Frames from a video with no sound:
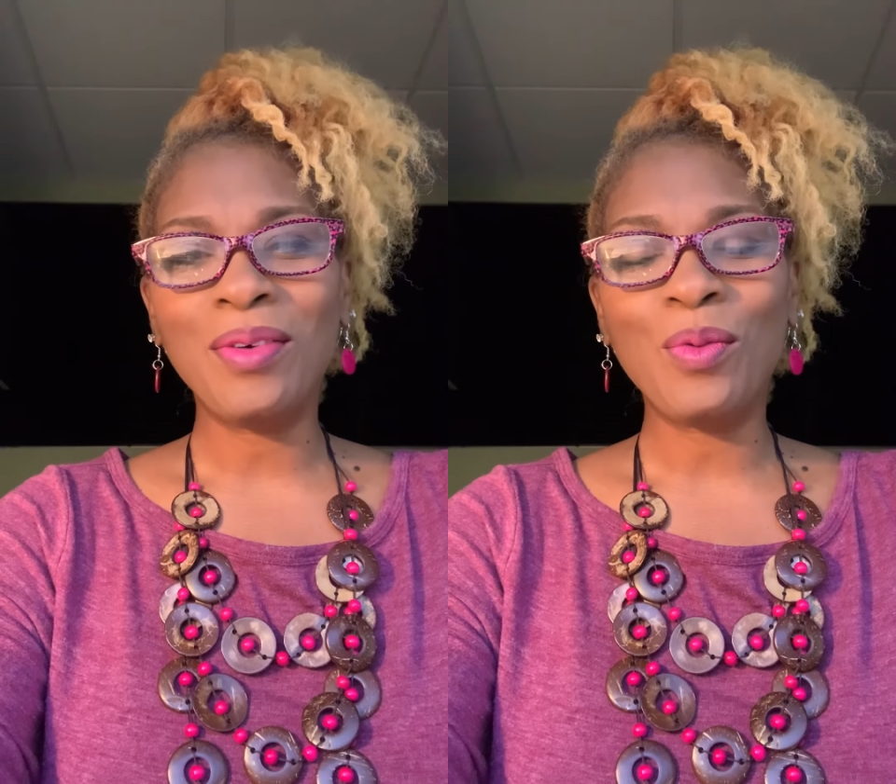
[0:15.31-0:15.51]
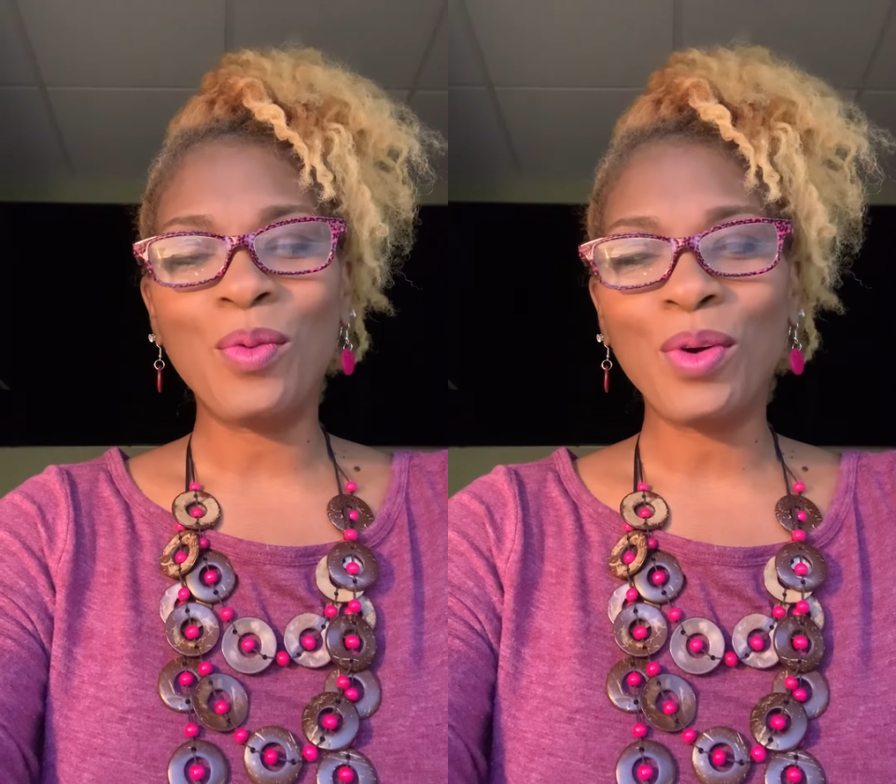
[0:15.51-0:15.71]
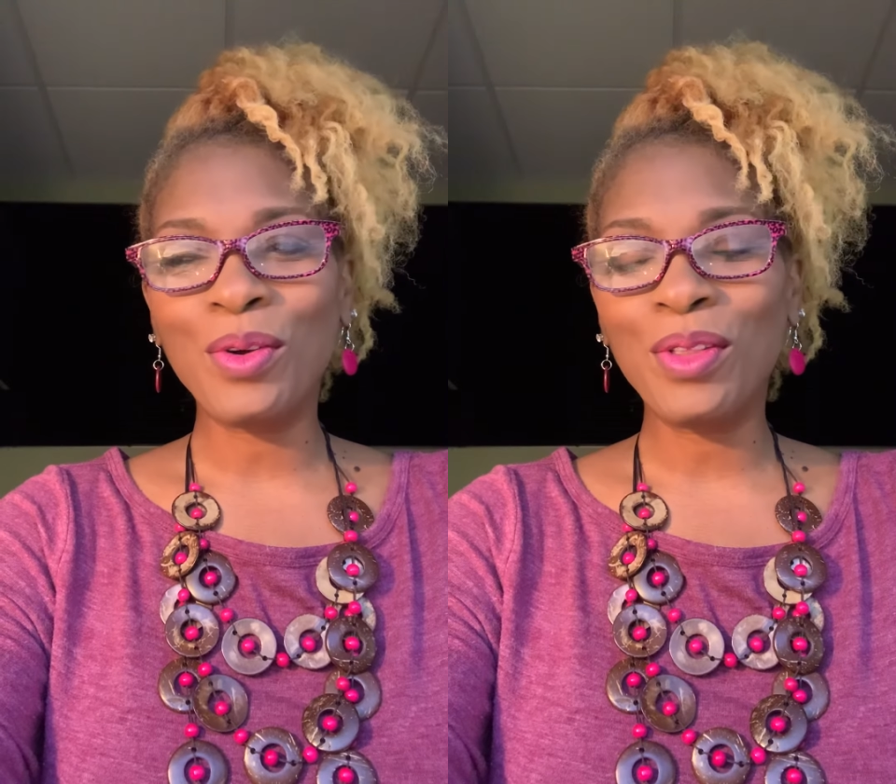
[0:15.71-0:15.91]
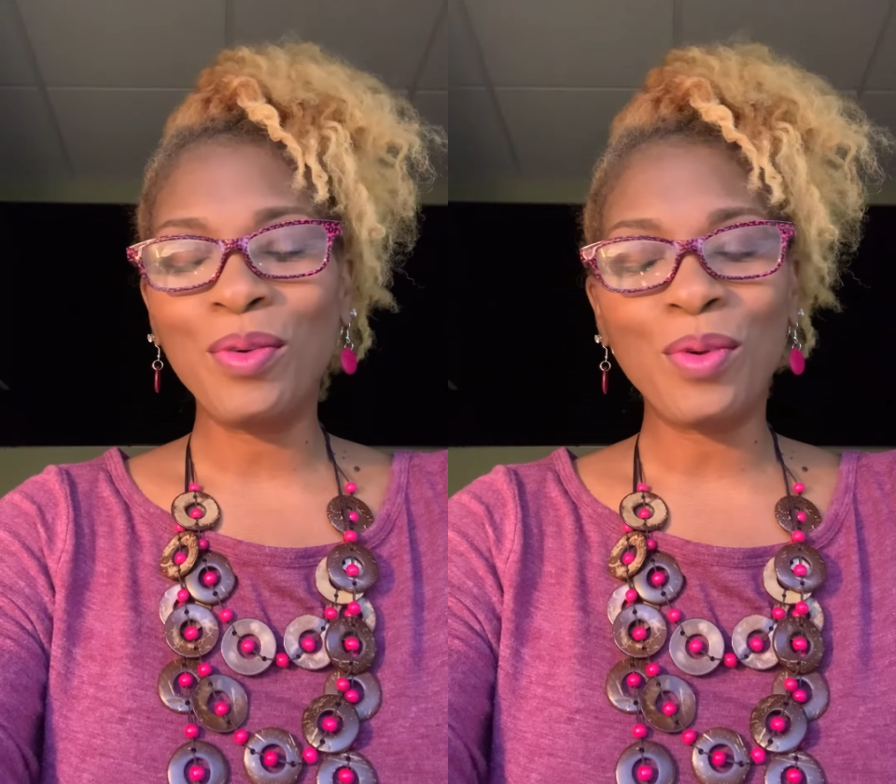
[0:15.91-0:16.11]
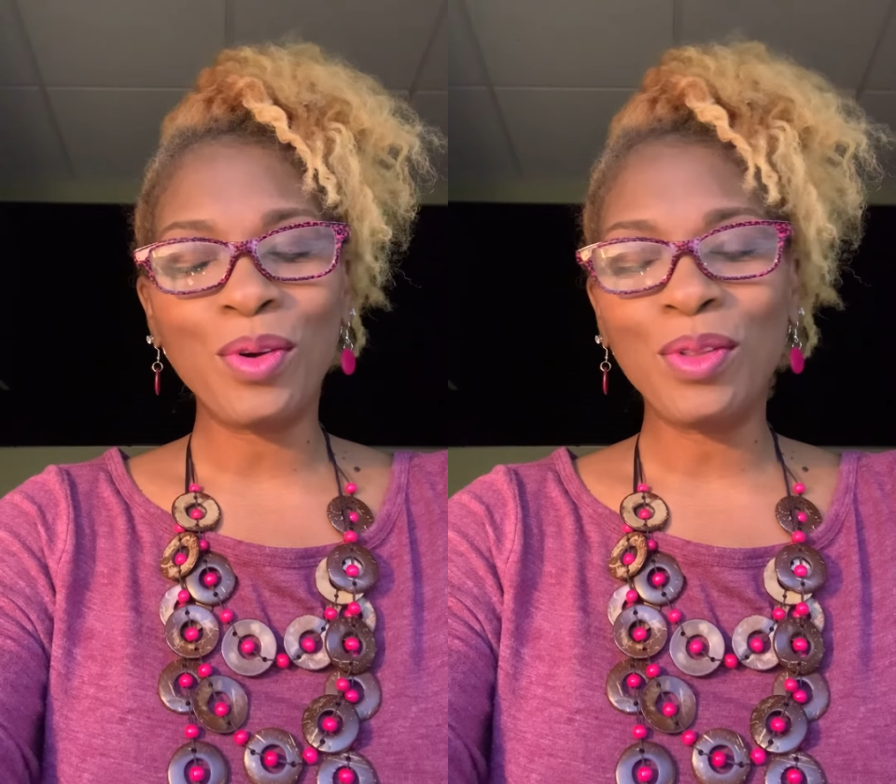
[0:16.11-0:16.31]
worthy,
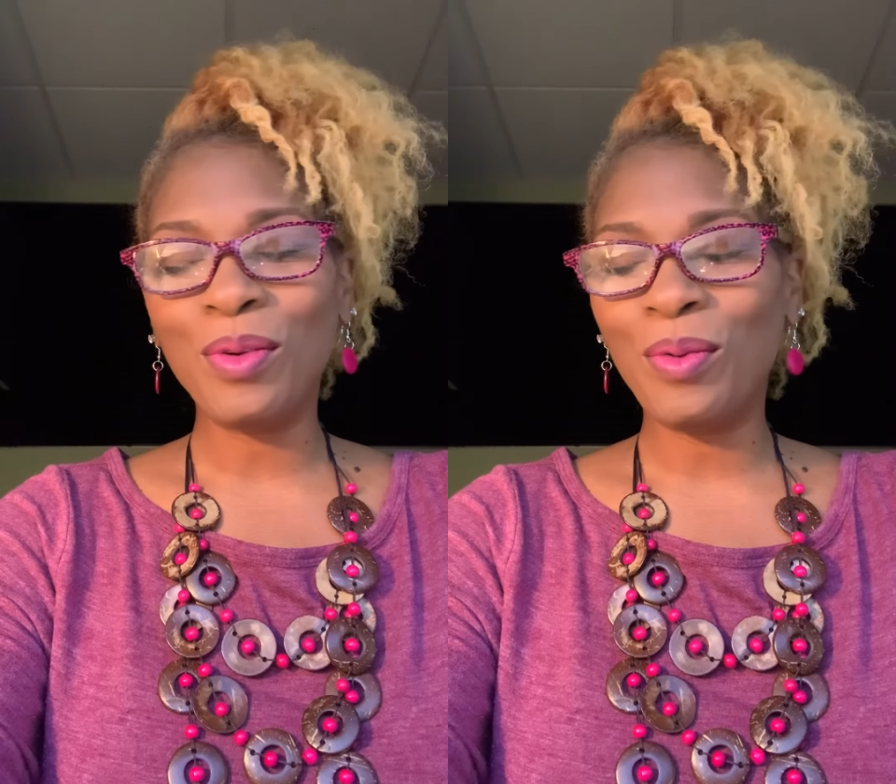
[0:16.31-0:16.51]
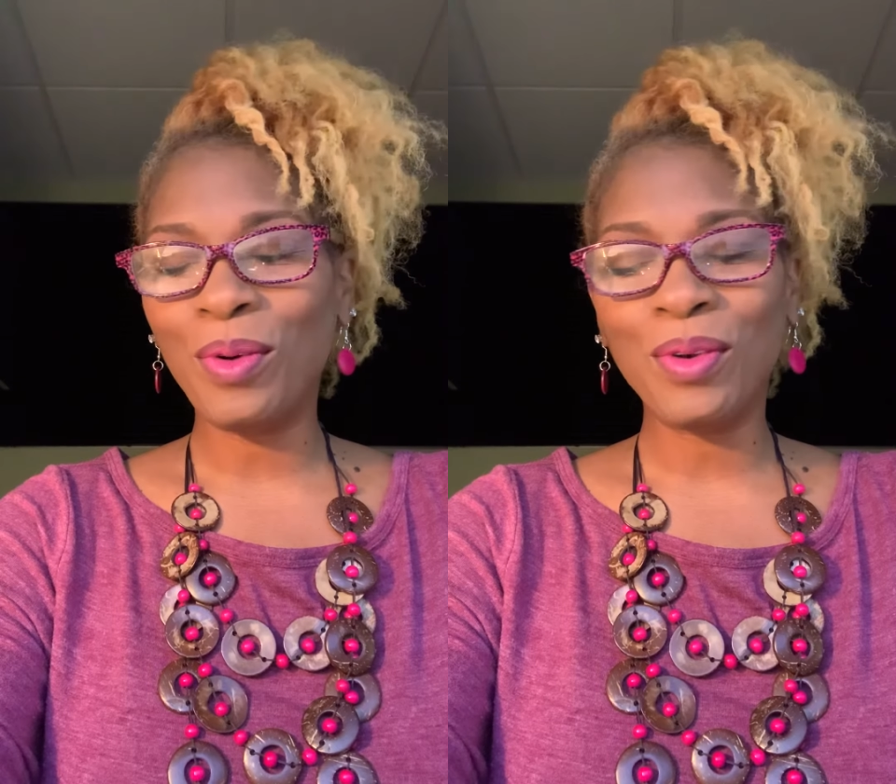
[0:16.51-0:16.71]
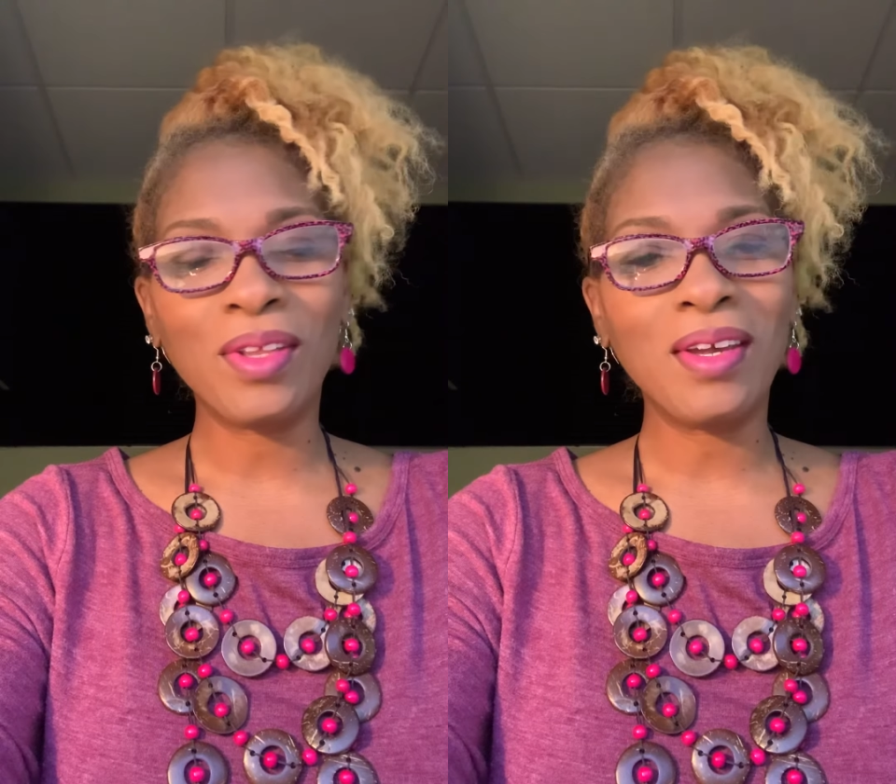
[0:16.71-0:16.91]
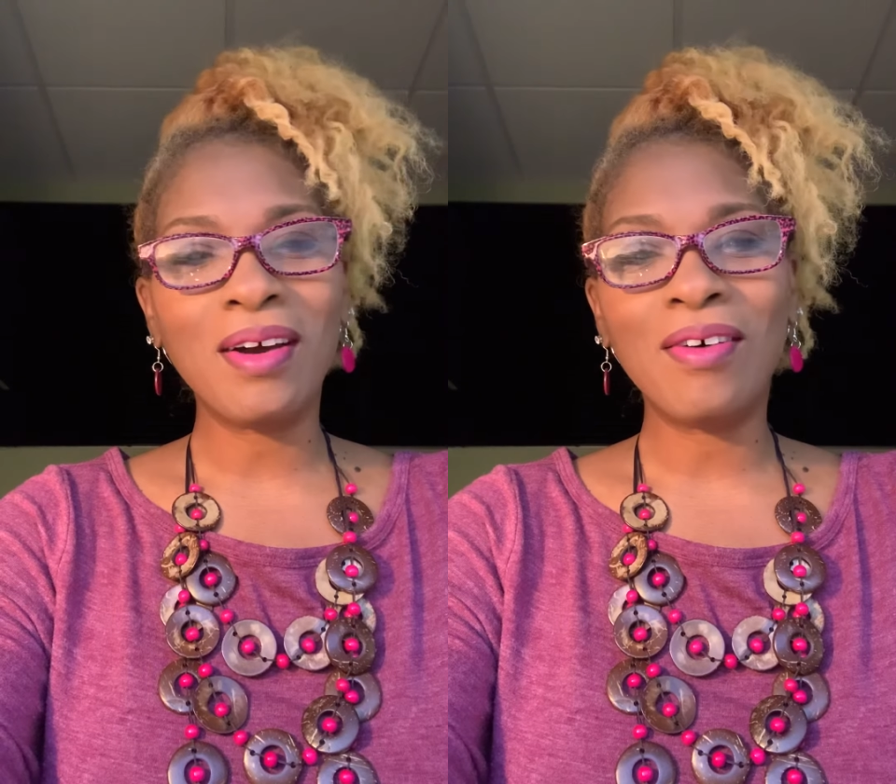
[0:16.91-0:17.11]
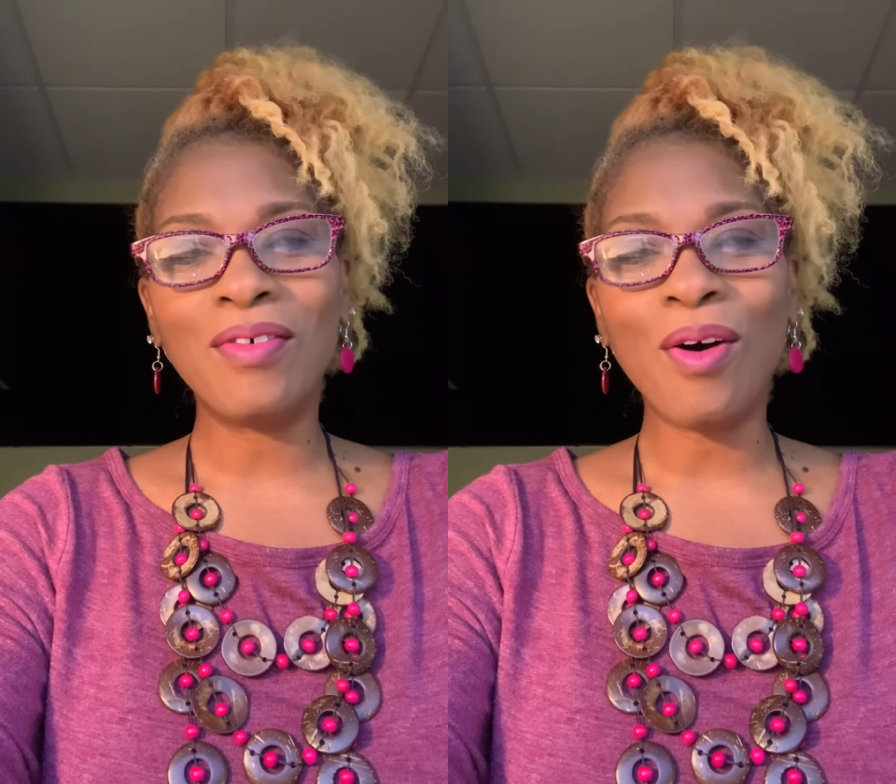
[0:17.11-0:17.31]
worthy, worthy
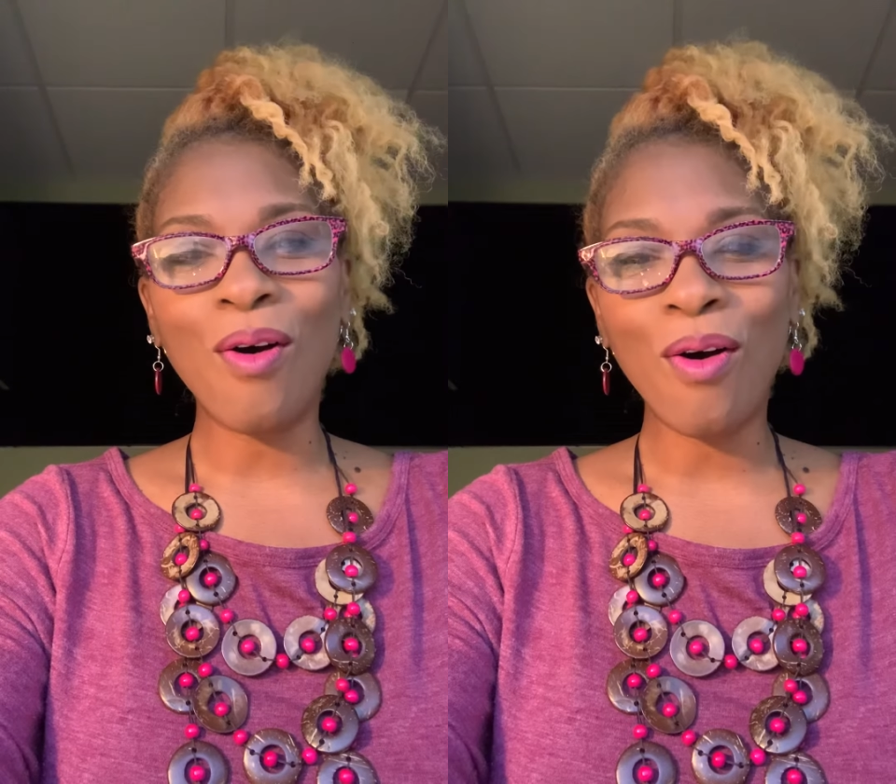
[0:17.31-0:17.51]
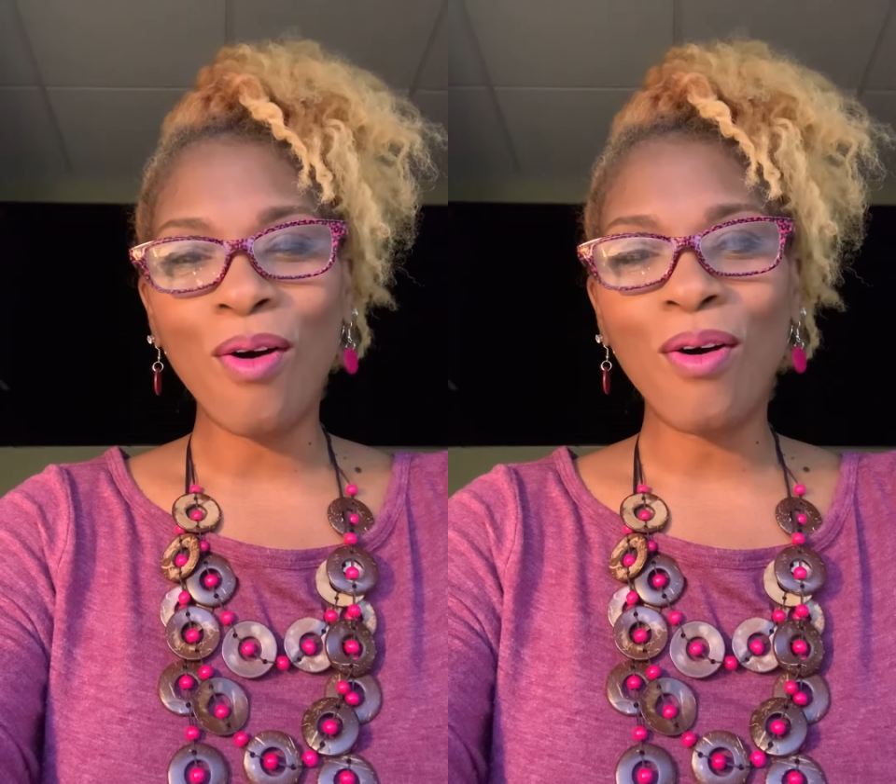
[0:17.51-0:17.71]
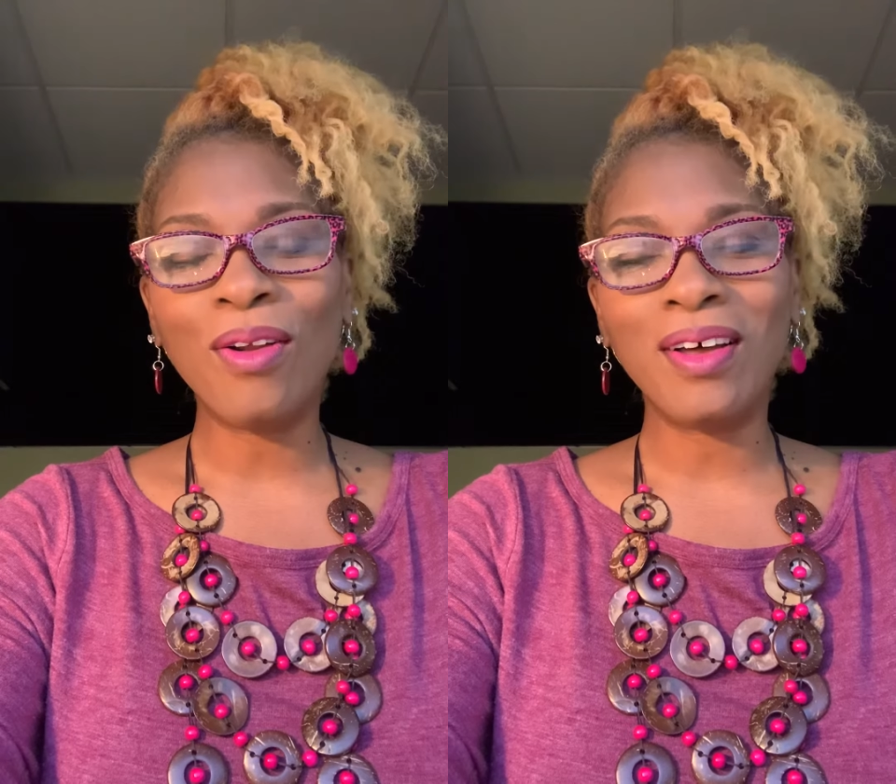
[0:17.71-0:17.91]
of all